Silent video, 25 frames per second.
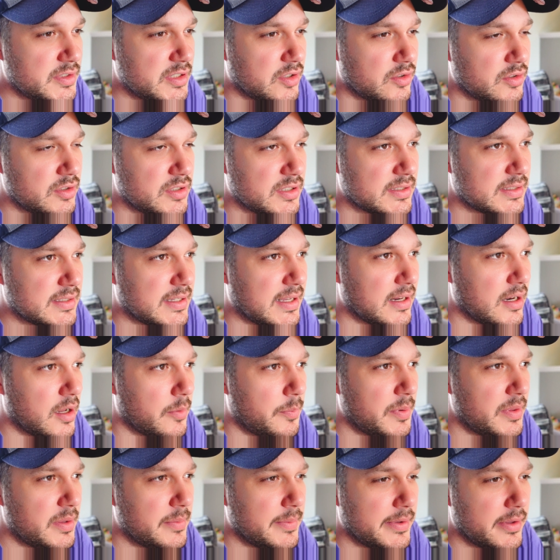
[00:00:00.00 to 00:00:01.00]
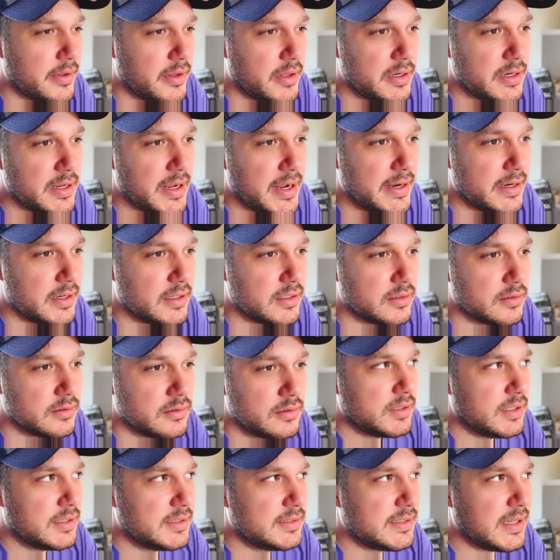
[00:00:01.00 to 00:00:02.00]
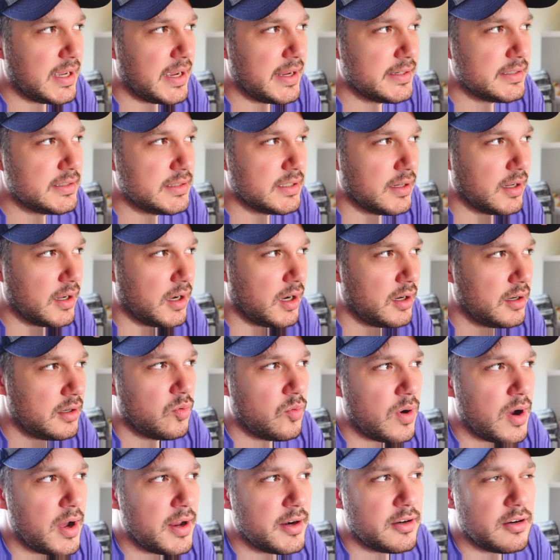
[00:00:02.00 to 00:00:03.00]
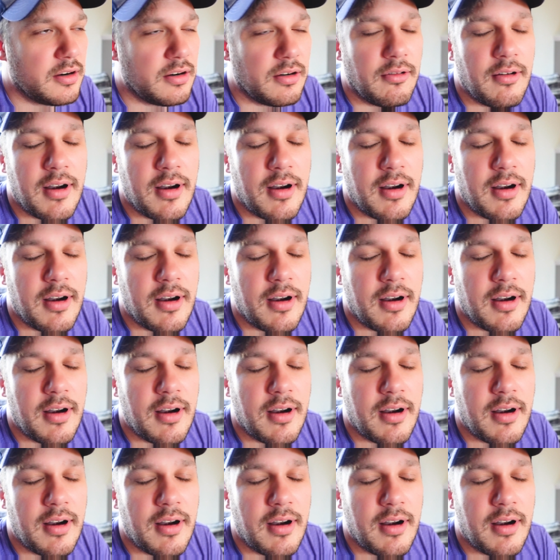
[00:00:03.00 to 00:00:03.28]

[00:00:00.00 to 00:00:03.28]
she'll just get up in the middle of the night and decide to wander